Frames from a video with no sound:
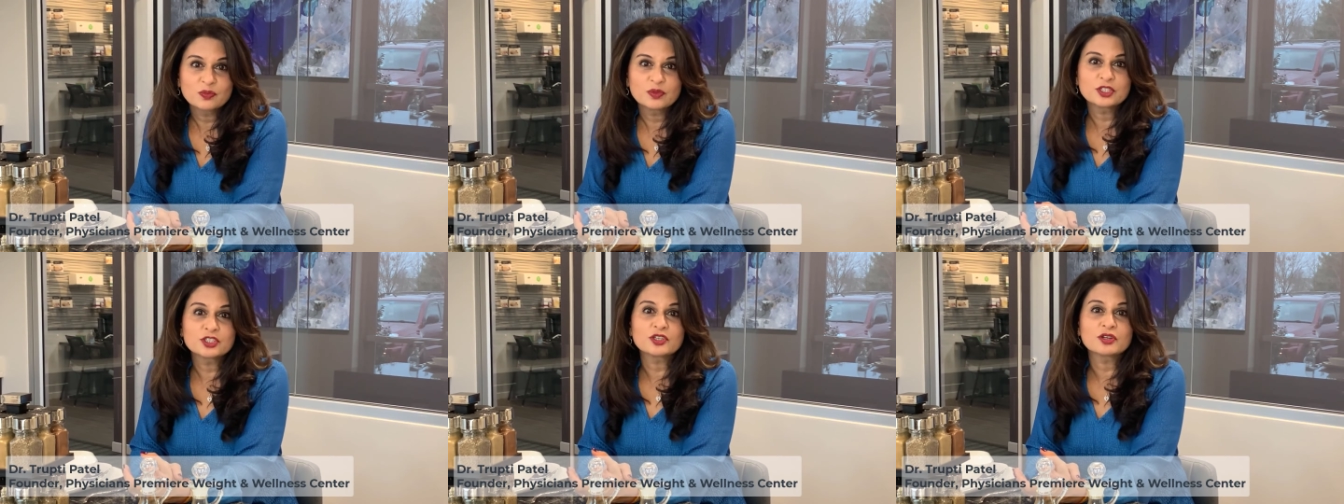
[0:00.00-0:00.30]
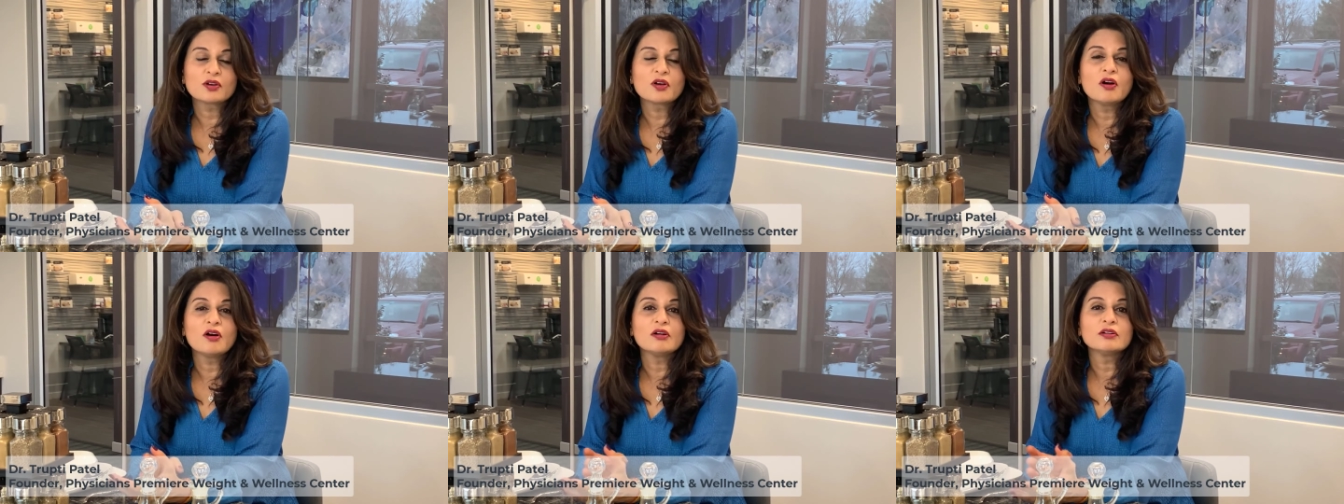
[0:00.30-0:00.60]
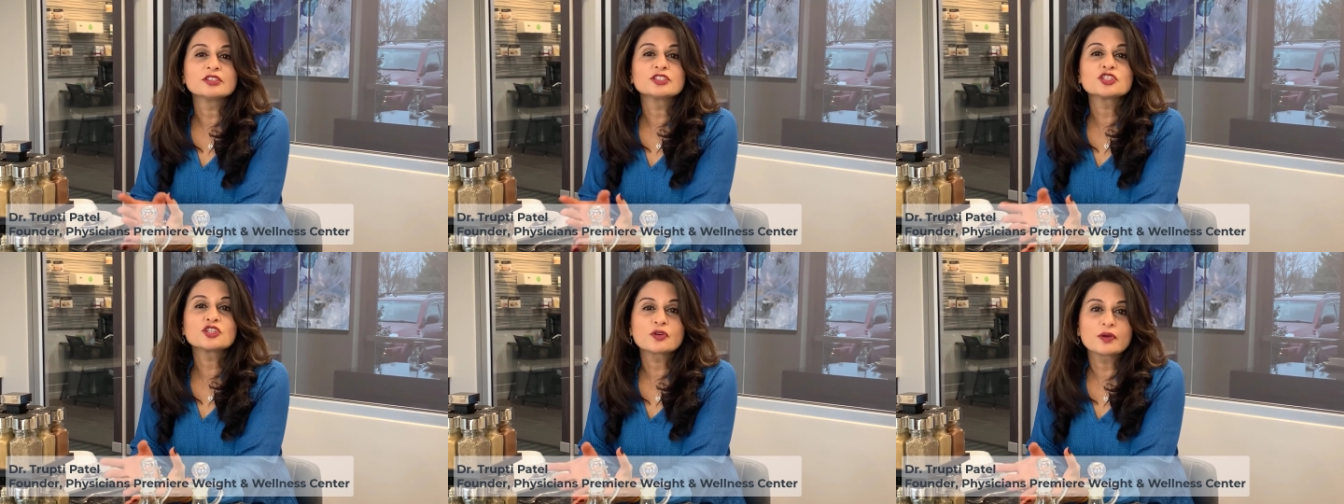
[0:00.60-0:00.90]
which are
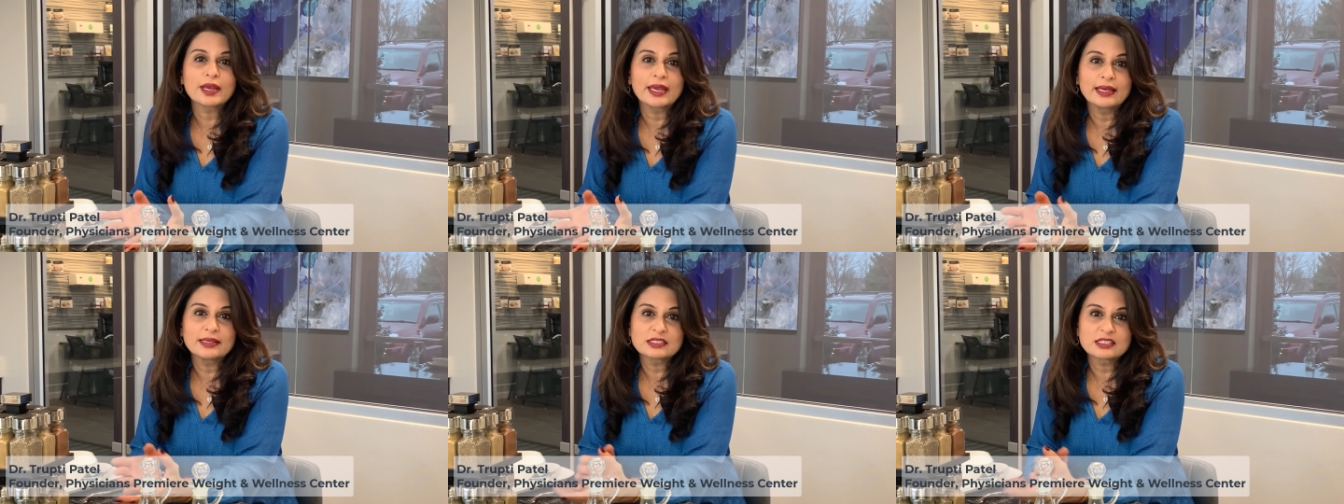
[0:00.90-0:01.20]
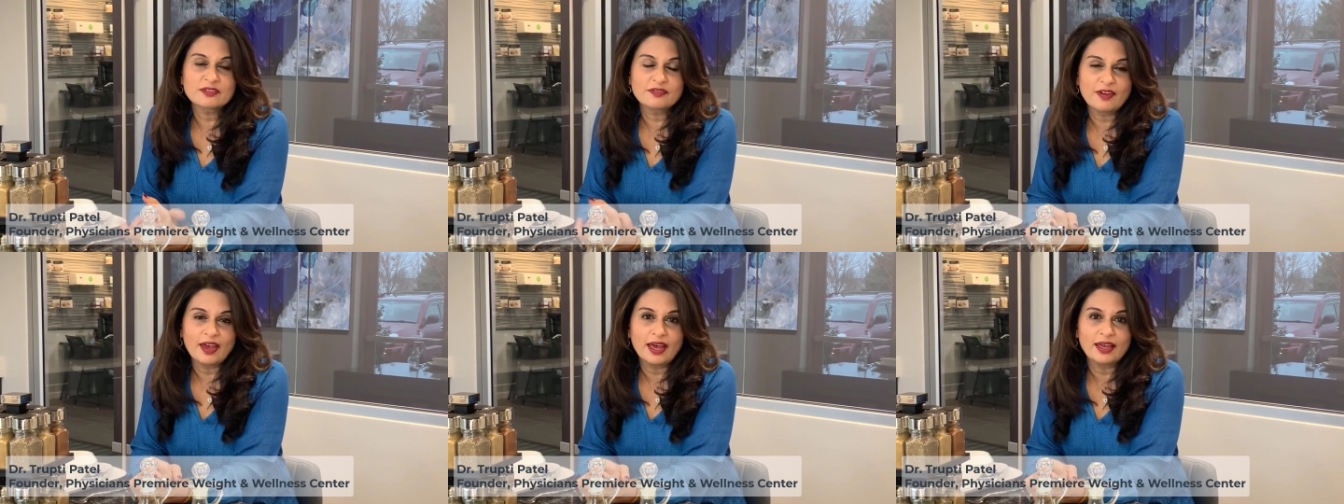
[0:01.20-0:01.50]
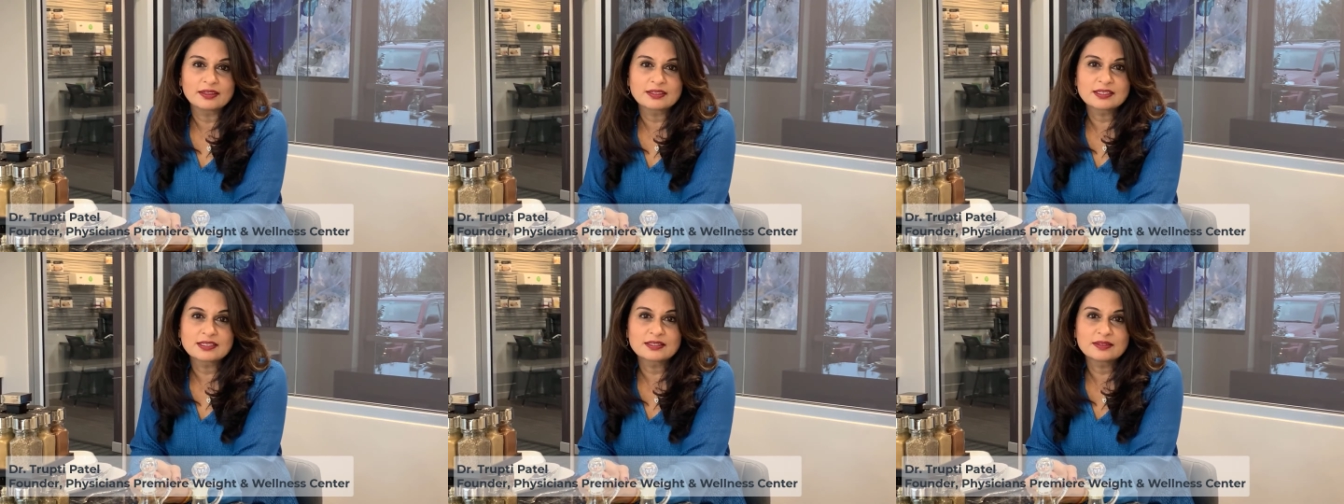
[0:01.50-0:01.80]
called trans
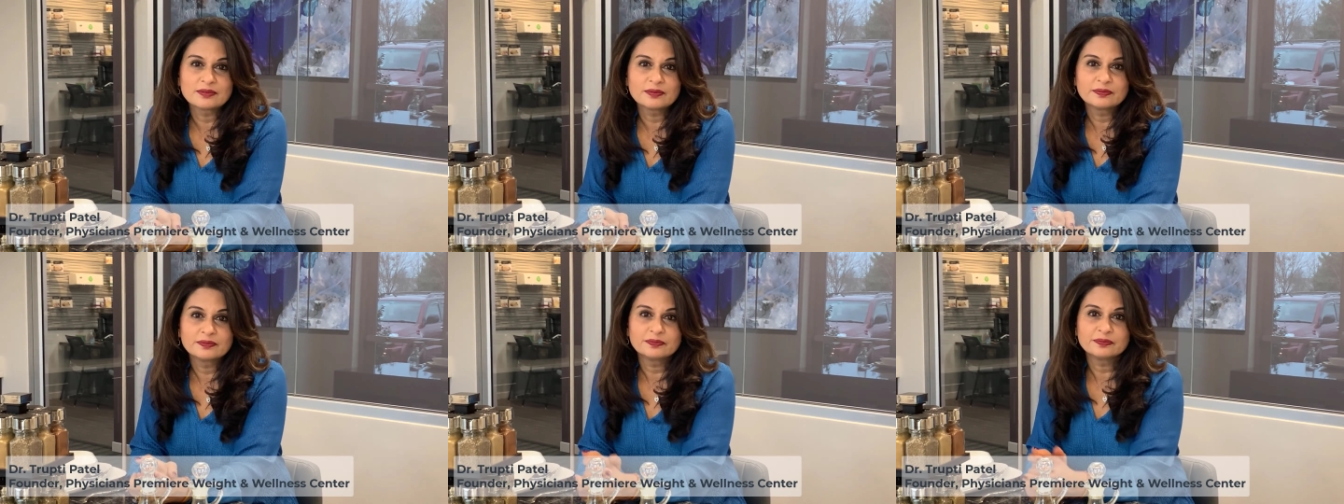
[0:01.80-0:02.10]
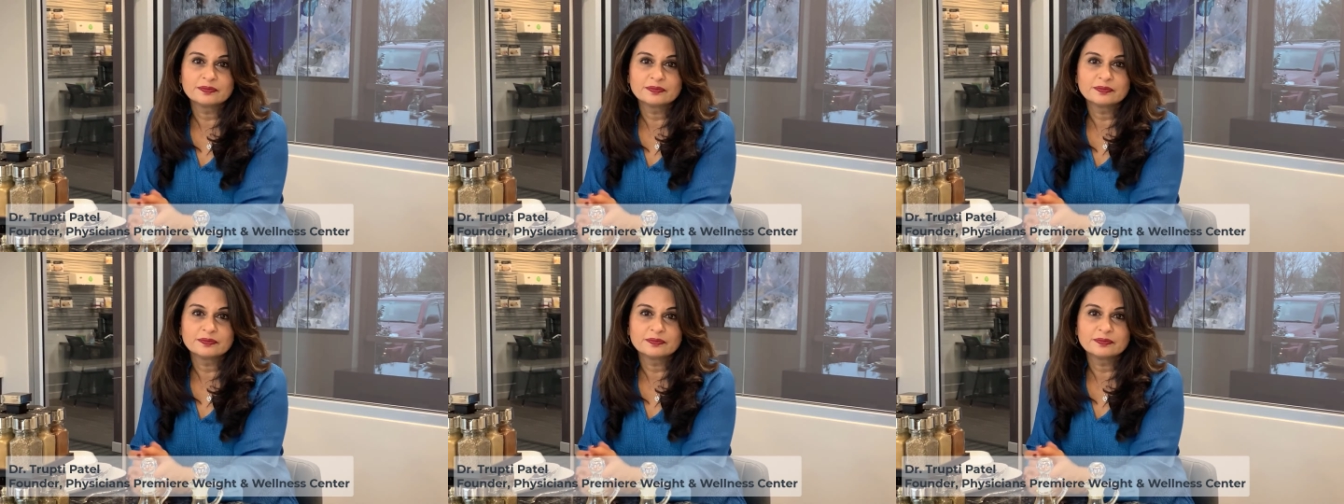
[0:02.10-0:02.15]
fats.